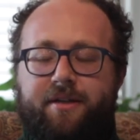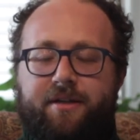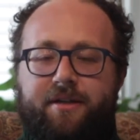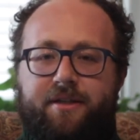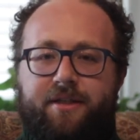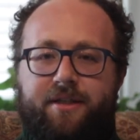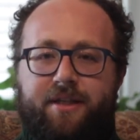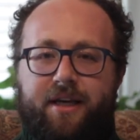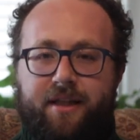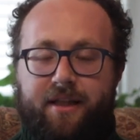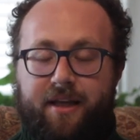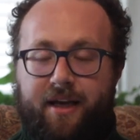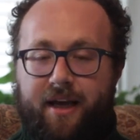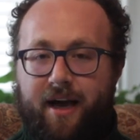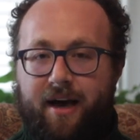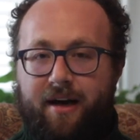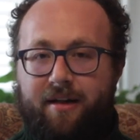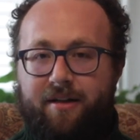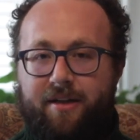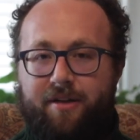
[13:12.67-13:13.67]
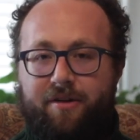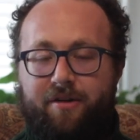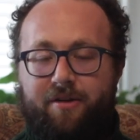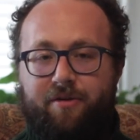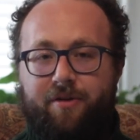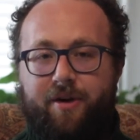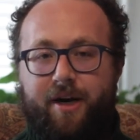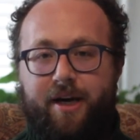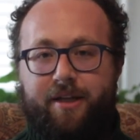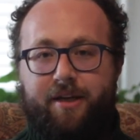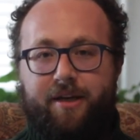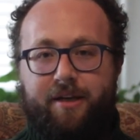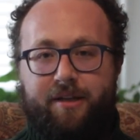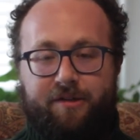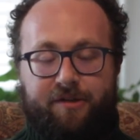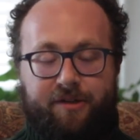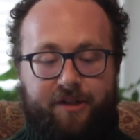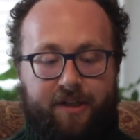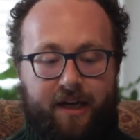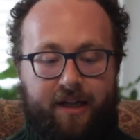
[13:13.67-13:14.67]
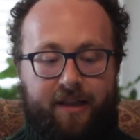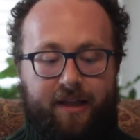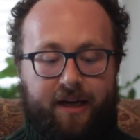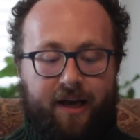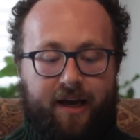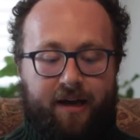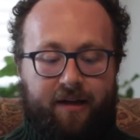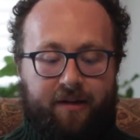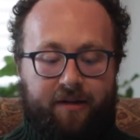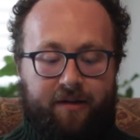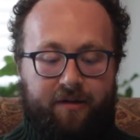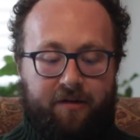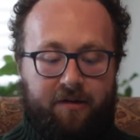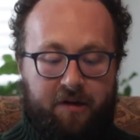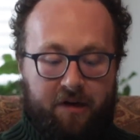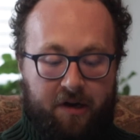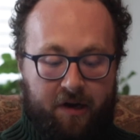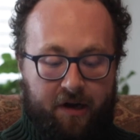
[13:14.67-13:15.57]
set the calendar, who had to understand the calendar,